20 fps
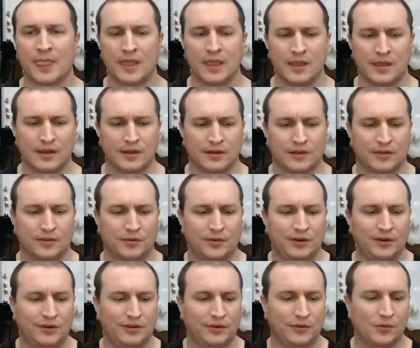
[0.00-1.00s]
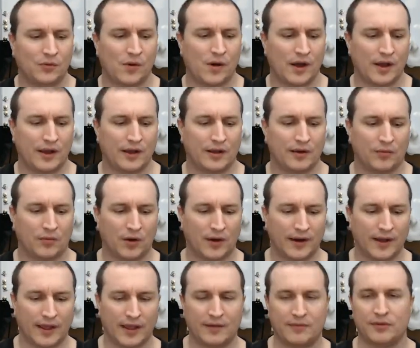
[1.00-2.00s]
The reason why I want to have a